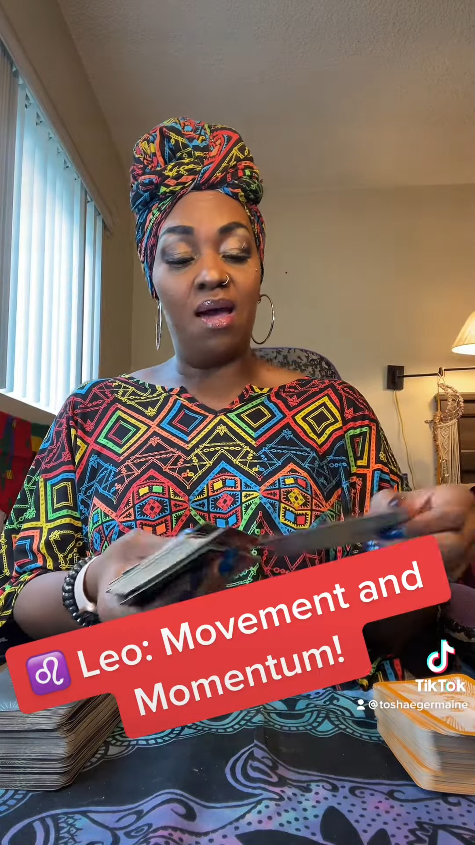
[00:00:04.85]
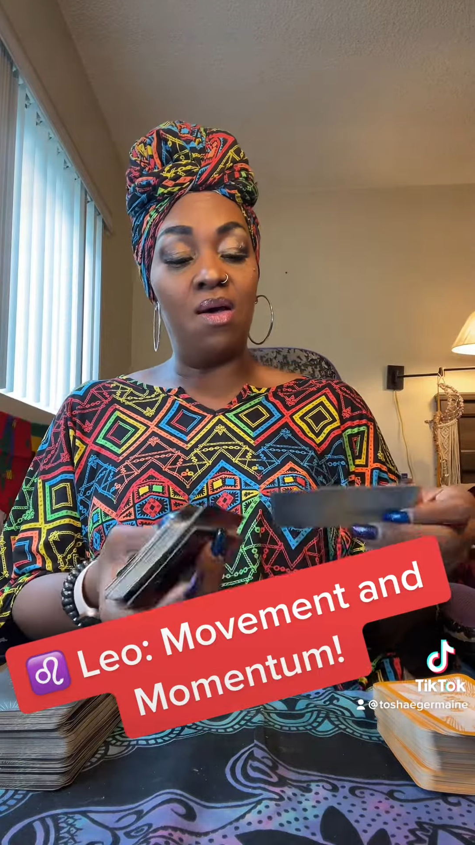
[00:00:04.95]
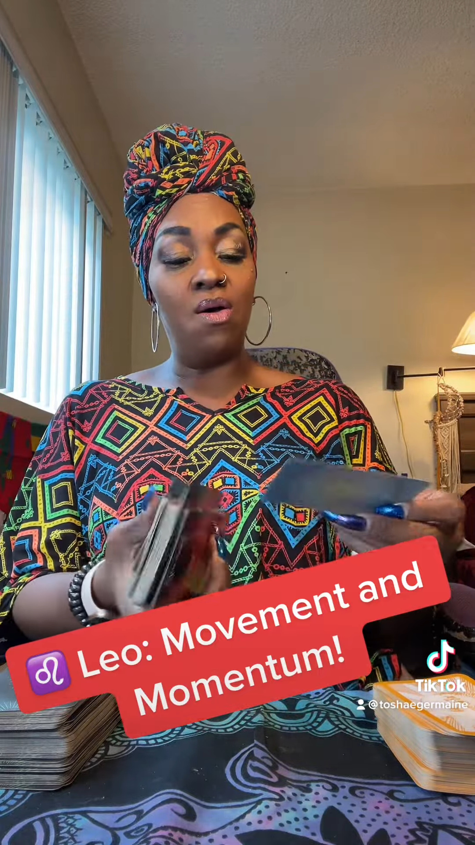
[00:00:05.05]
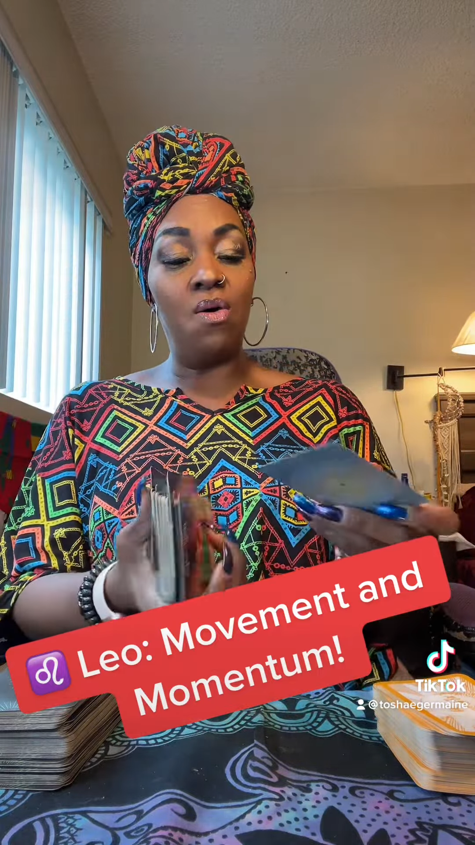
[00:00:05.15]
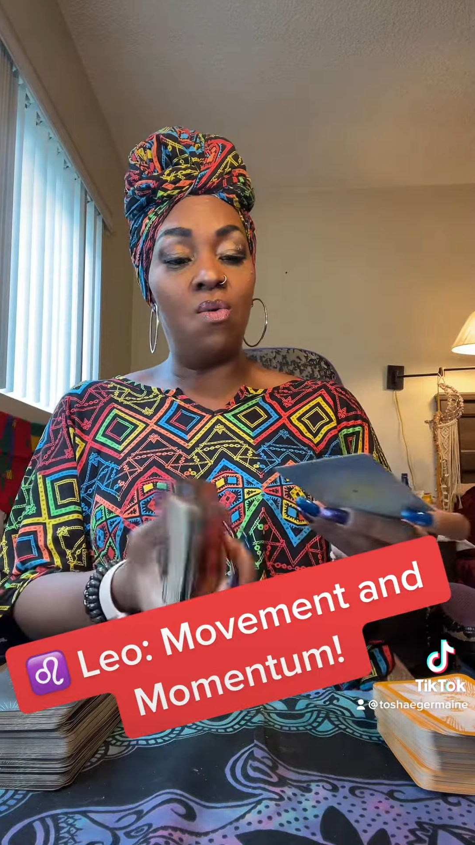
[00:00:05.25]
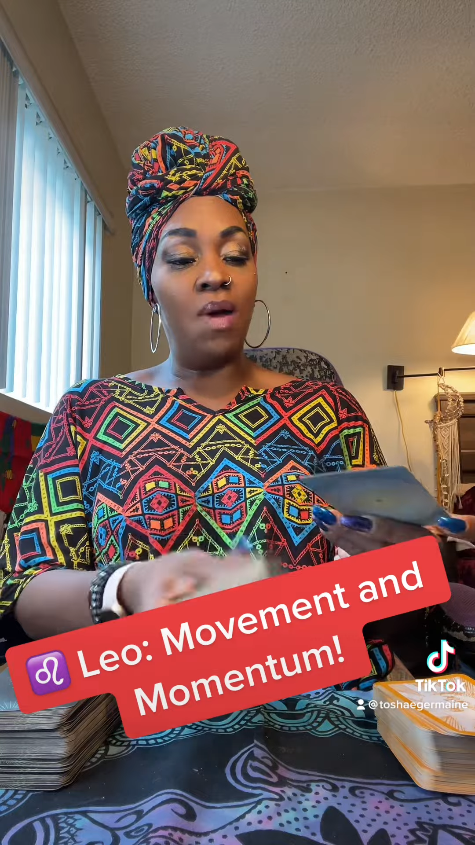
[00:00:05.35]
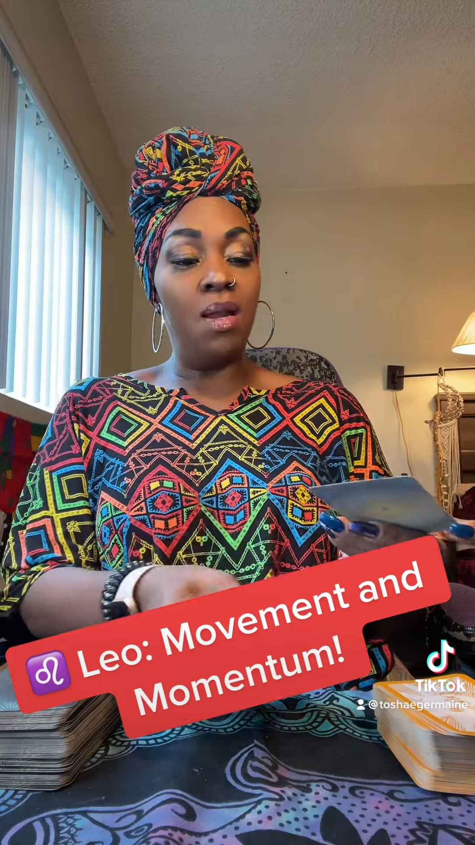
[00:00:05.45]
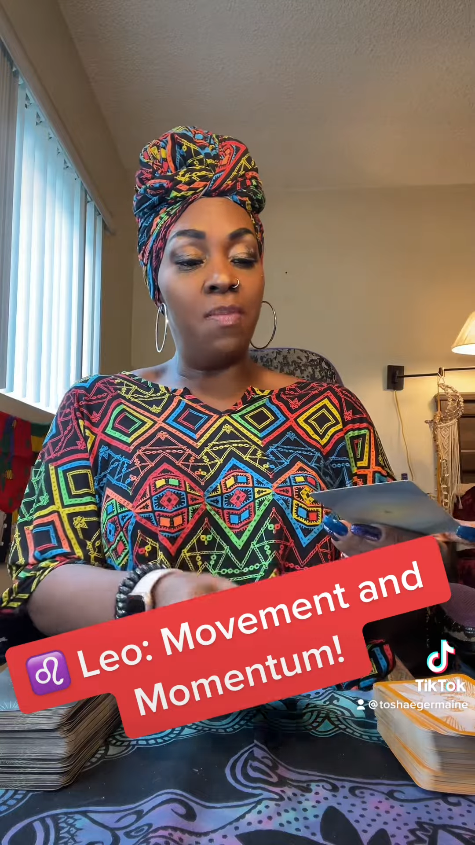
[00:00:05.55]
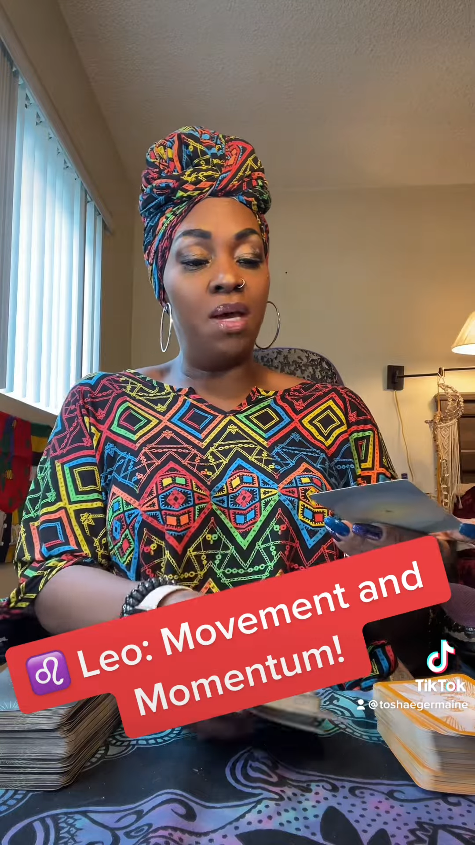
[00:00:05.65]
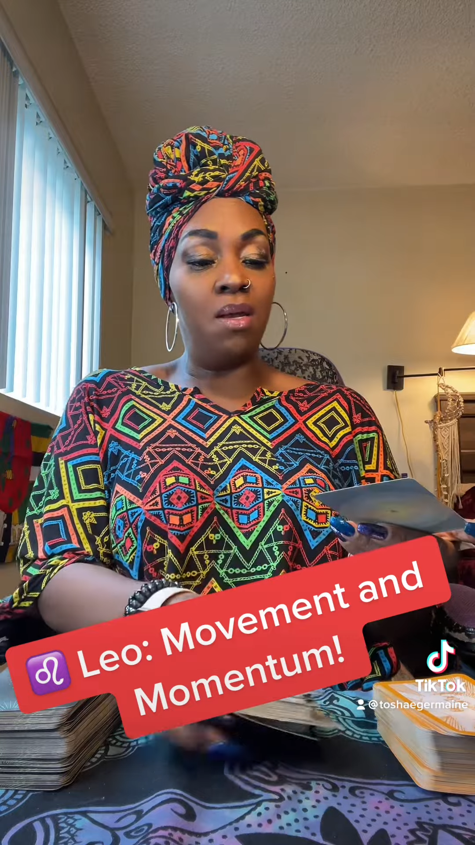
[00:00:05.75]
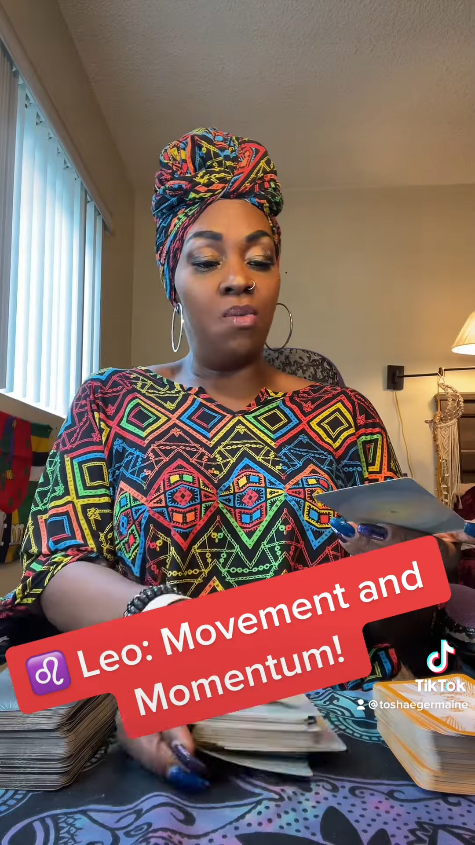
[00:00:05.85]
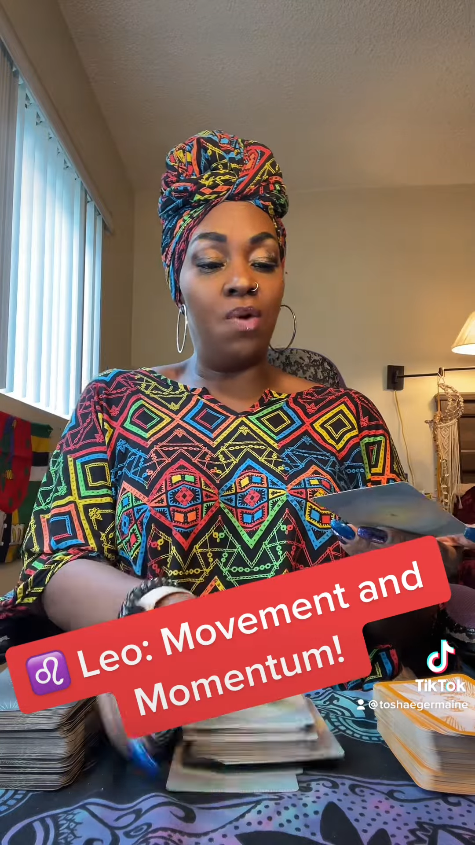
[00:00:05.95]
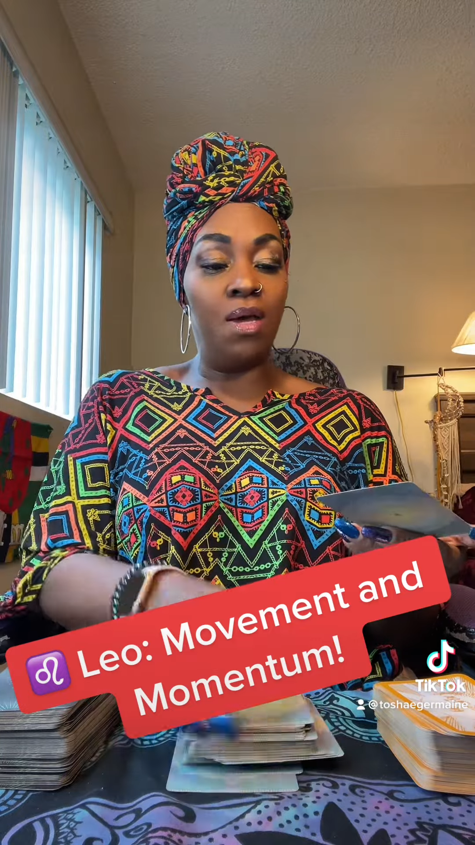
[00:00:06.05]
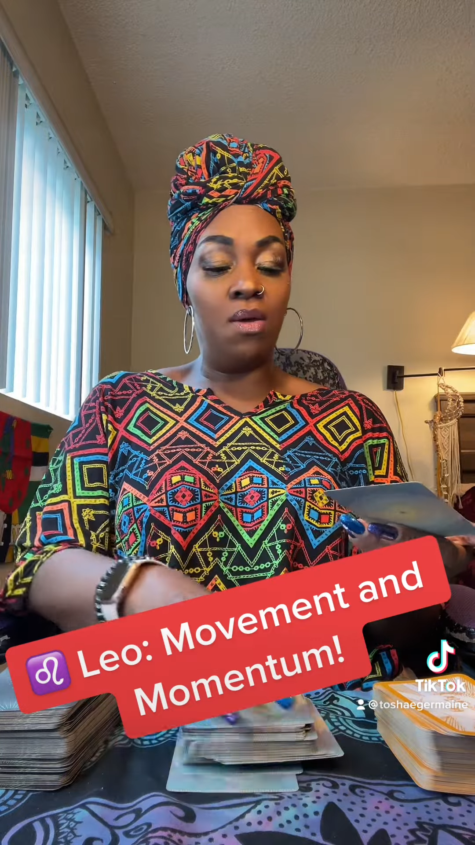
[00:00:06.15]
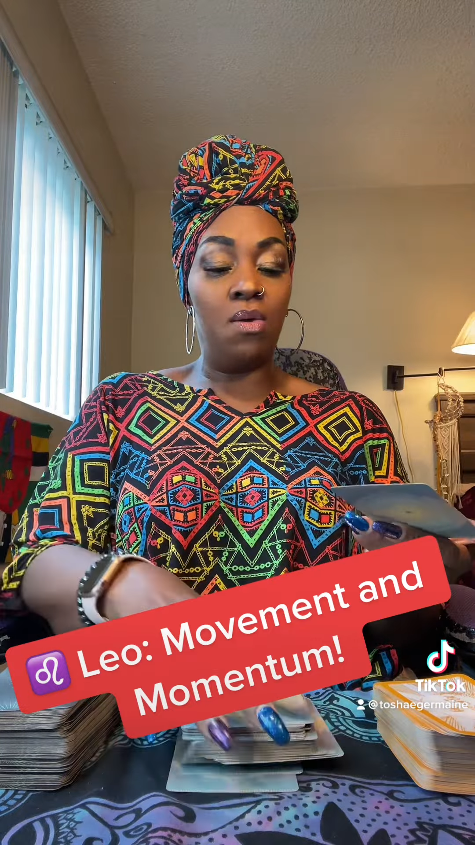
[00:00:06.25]
Uh-oh, wait a minute.
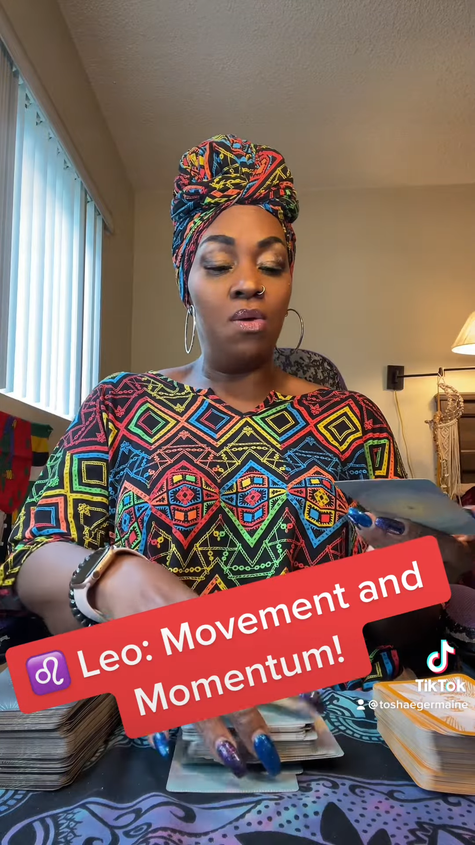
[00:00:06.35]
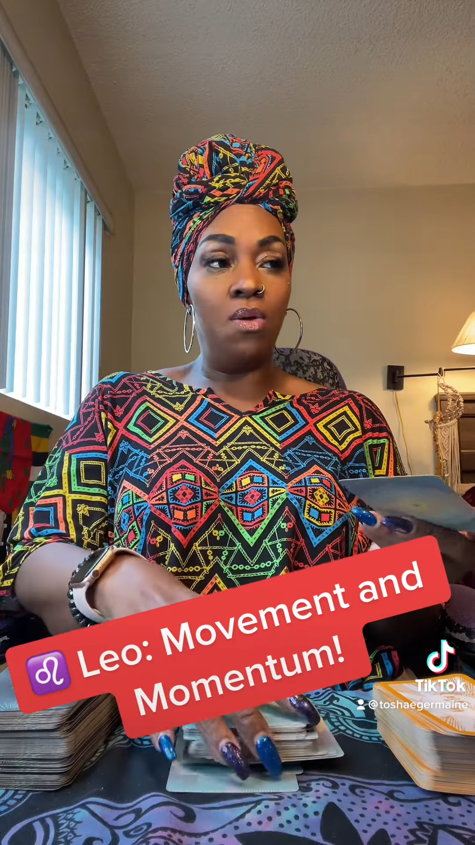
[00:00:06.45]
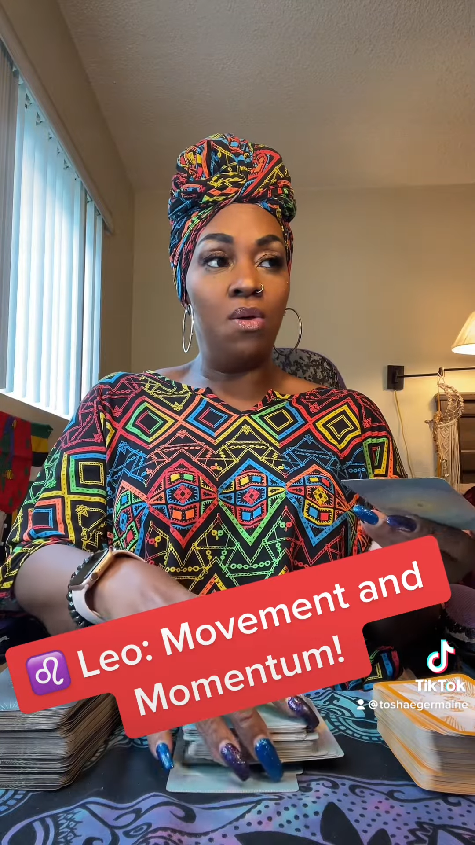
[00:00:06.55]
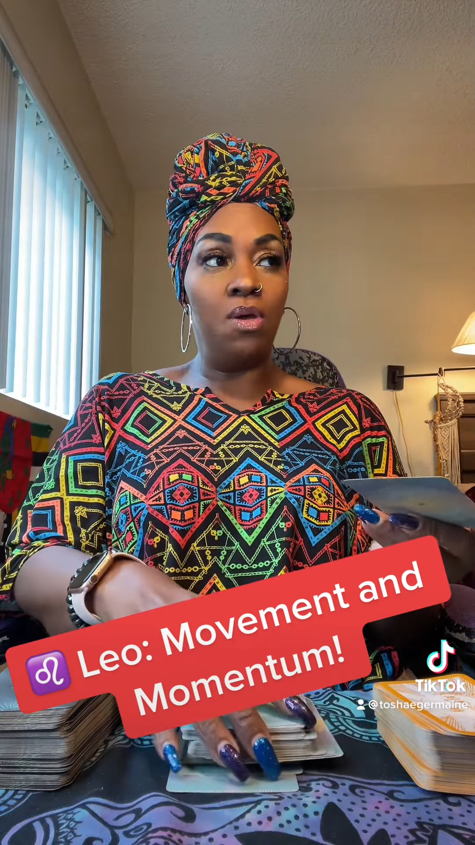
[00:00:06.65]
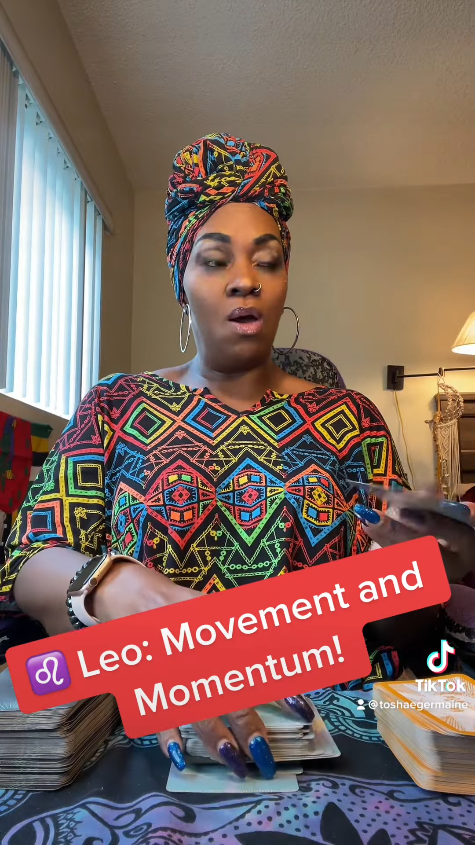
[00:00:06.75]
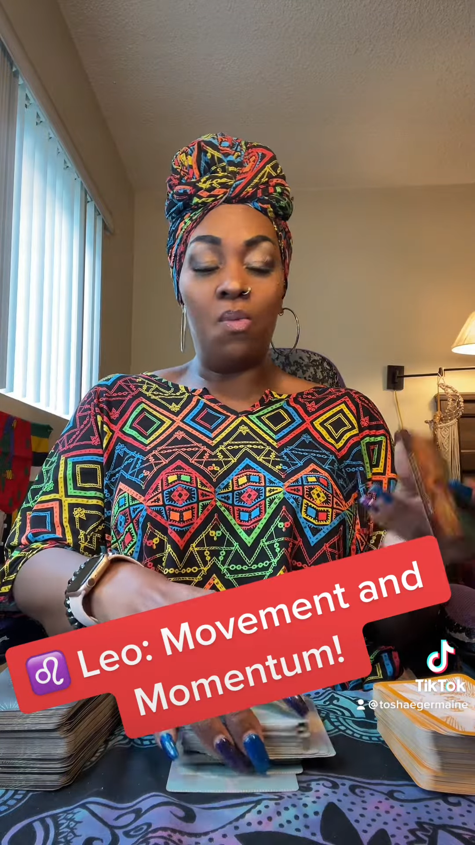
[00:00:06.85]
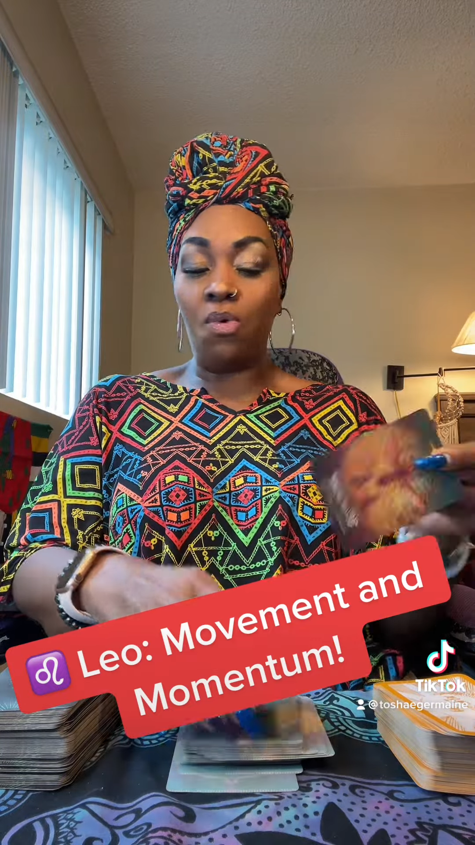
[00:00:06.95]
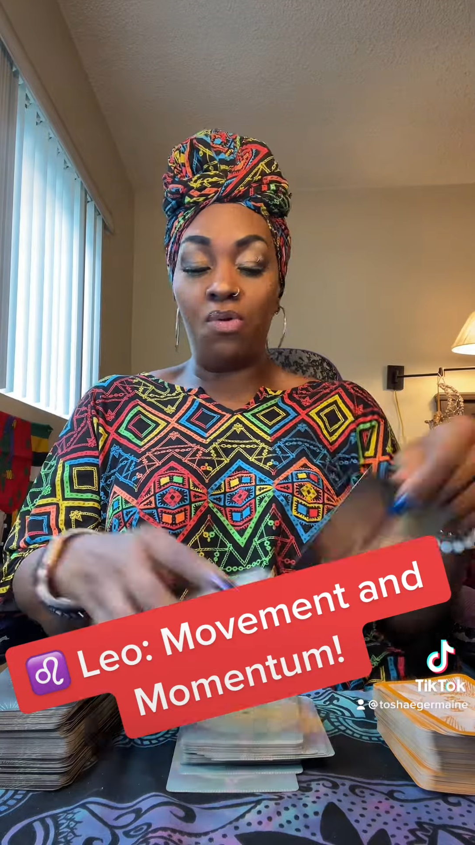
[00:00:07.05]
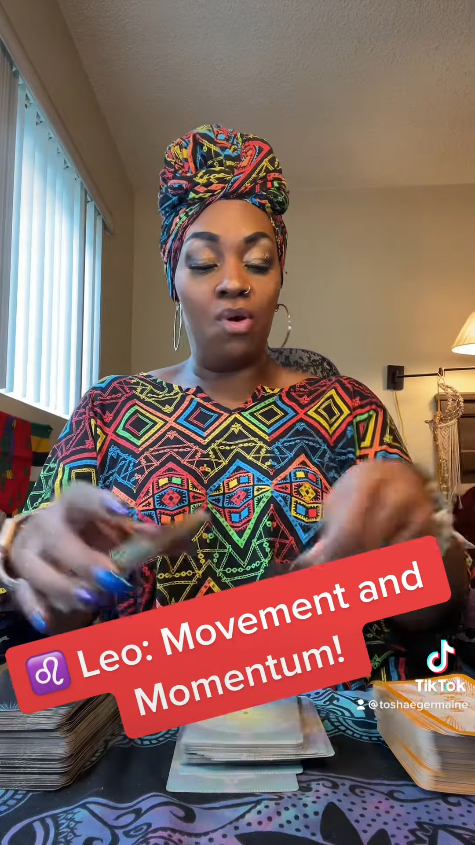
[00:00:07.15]
Well, y'all won't.